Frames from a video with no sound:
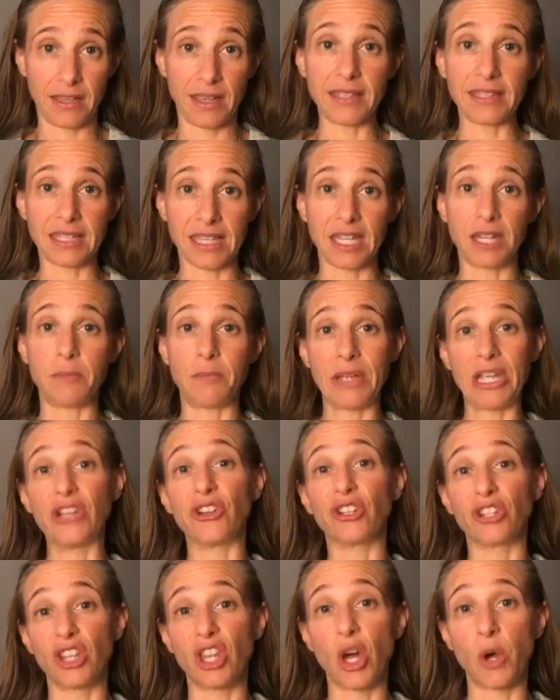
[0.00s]
is going to be
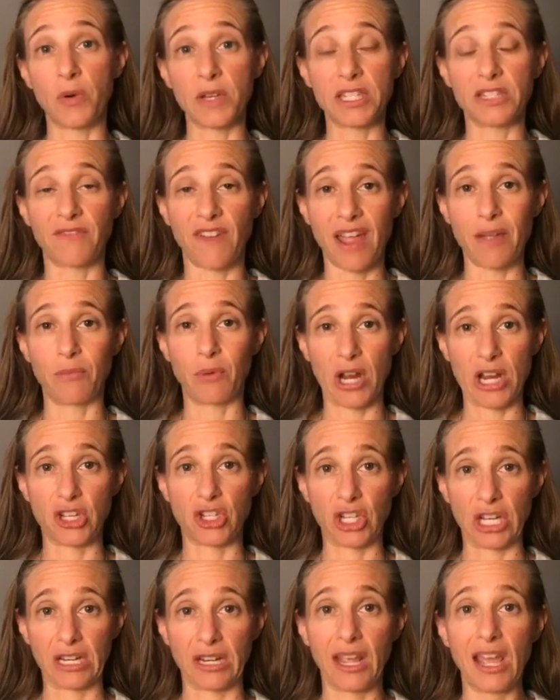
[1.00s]
your lowest
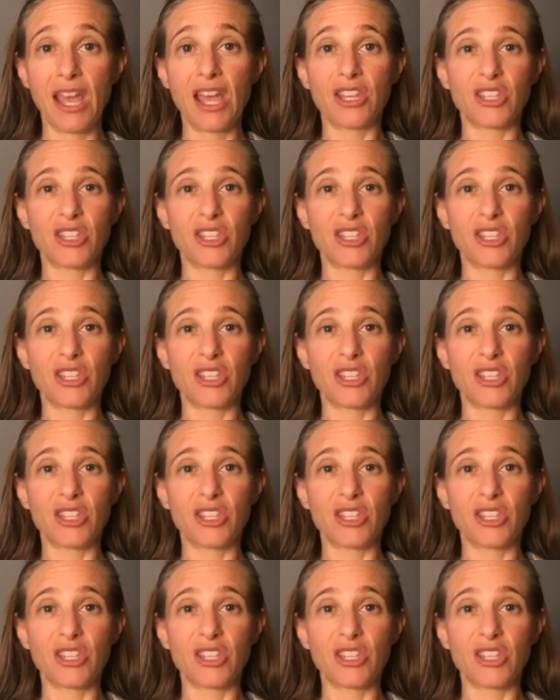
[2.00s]
vibration.